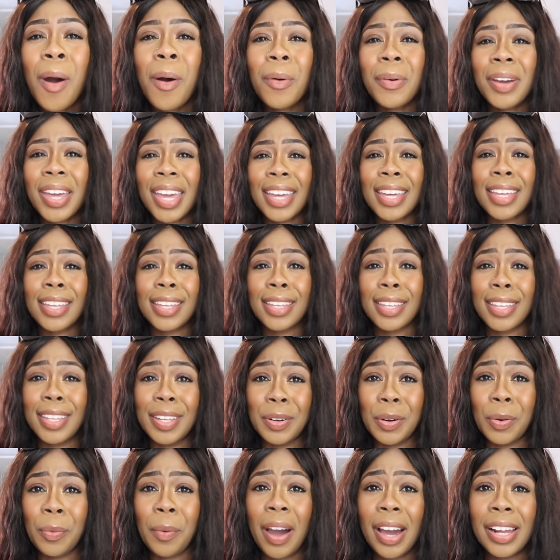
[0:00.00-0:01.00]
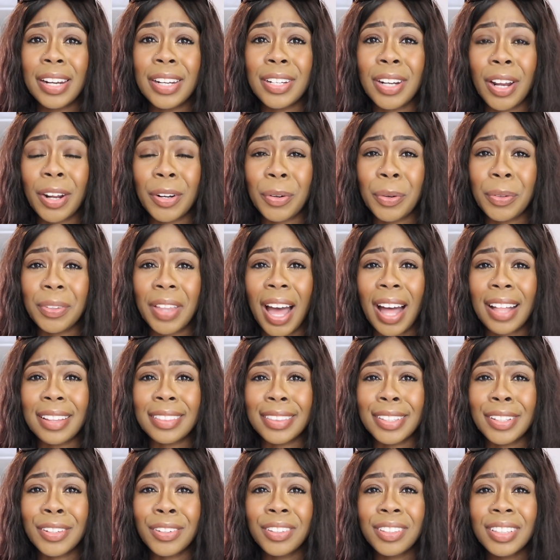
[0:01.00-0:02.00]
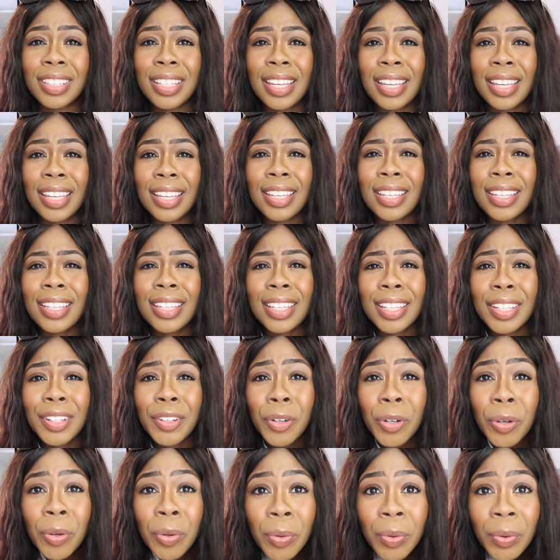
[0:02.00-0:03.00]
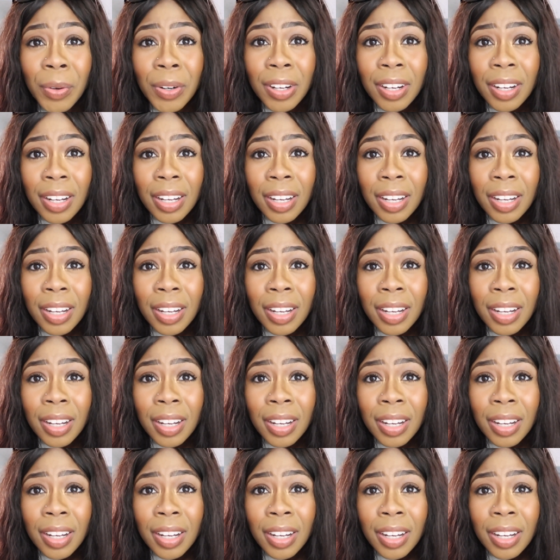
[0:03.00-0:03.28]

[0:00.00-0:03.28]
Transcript: Okay, ew, I did not know that. Literally Ew?